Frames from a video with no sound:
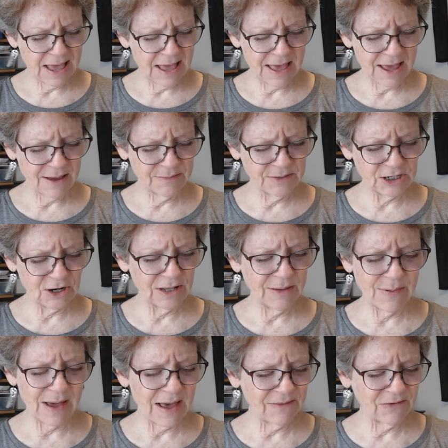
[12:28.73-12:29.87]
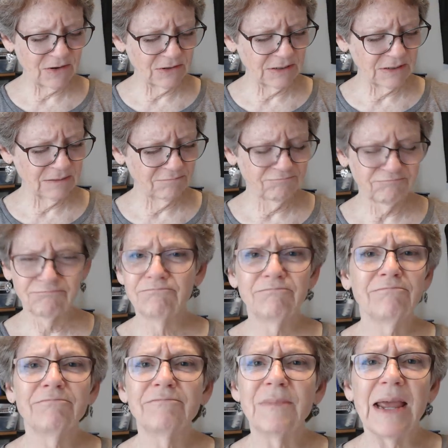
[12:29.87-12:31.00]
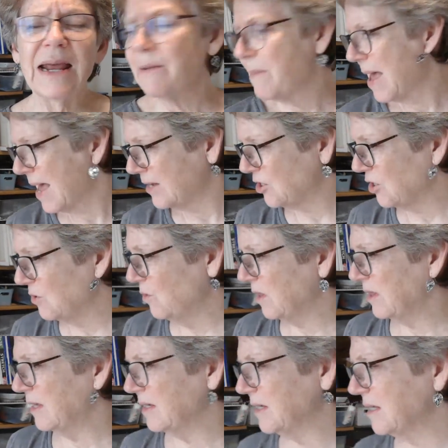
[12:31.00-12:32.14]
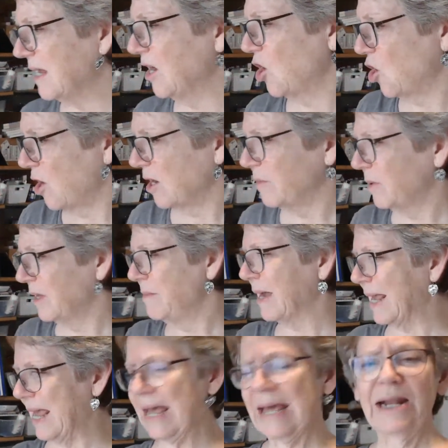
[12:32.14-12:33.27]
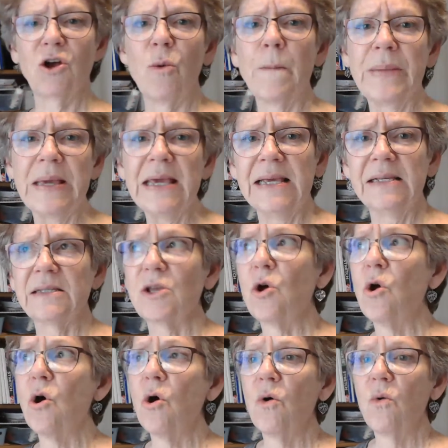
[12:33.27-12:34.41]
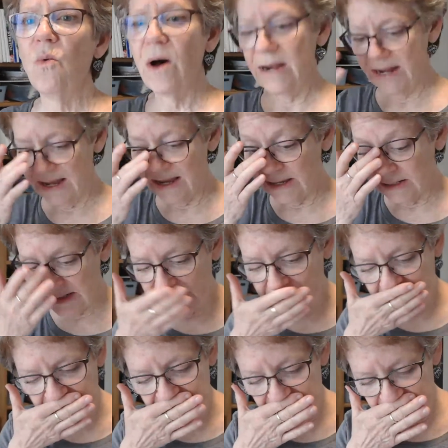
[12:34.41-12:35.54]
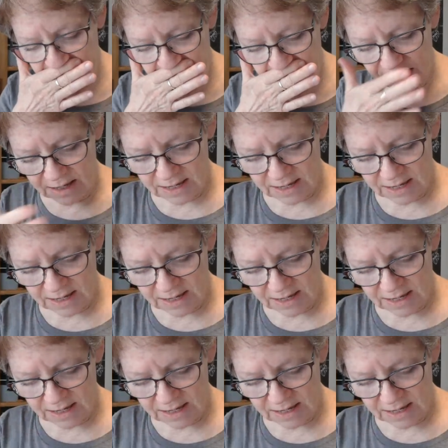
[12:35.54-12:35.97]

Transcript: I'm totally baffled. Can't imagine with this incredibly mechanical piece, what is a